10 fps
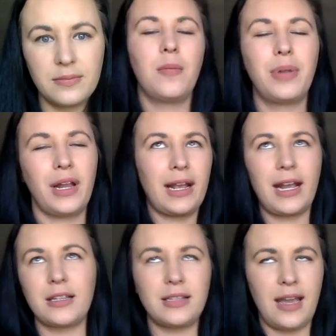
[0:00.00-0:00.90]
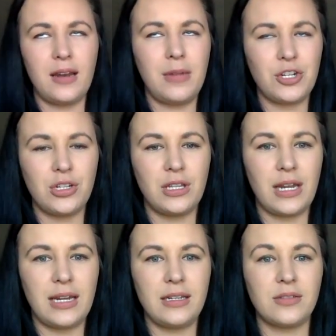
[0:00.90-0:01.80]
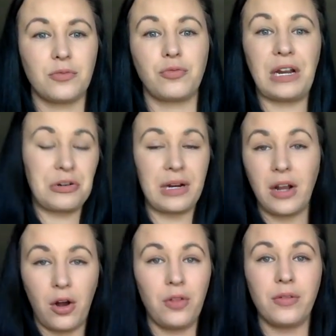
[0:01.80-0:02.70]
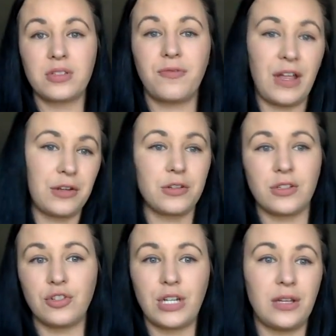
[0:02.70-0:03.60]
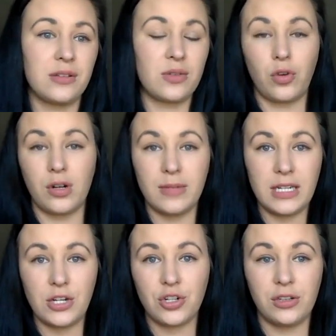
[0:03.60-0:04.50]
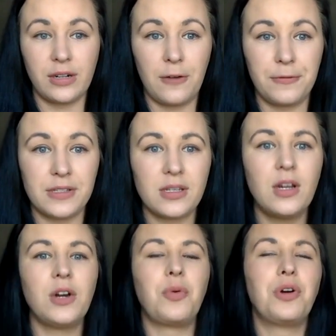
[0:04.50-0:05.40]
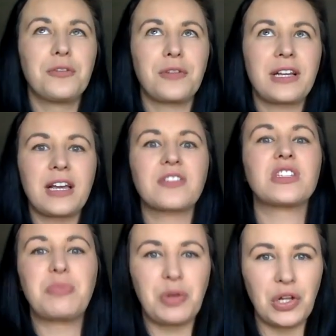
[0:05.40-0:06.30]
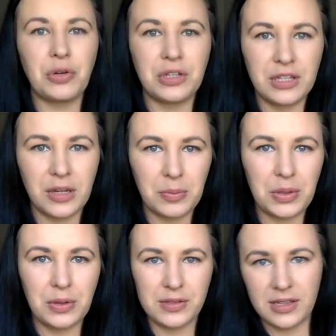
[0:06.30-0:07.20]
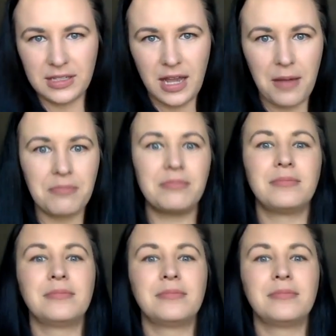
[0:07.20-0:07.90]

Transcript: But I get that the animation in the 90s rendering all those feathers and shells and ornamentation in their outfits would have like exploded the computers at the time.